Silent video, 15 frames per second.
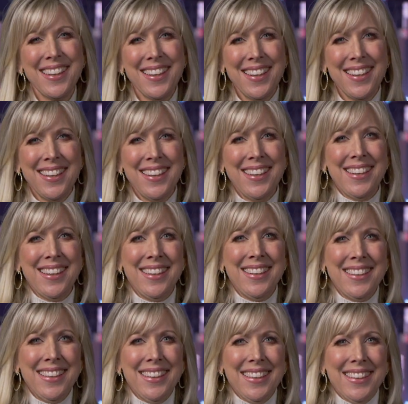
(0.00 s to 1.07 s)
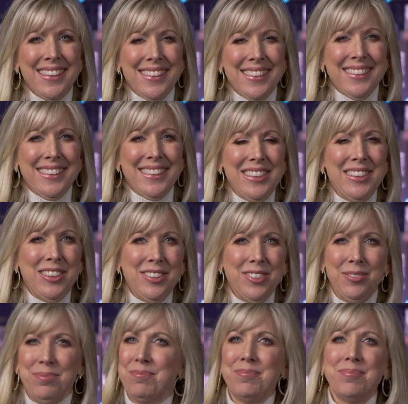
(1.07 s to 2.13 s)

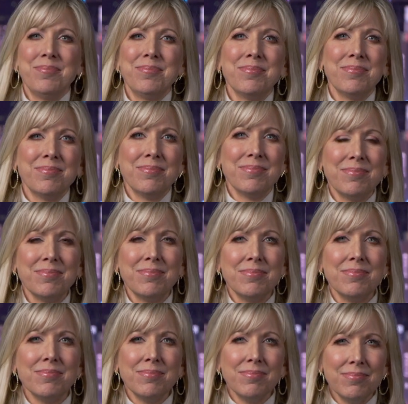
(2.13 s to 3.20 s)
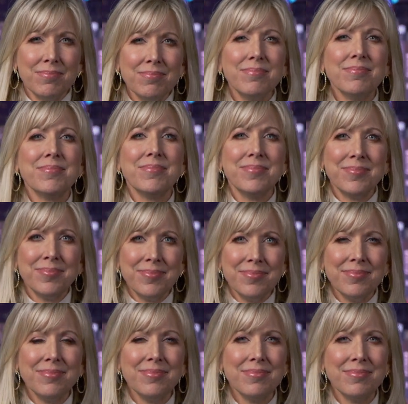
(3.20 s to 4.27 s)

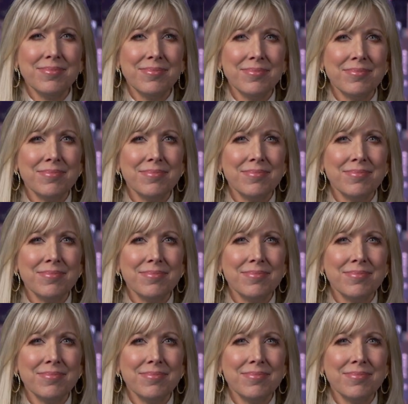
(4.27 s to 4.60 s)
[no speech]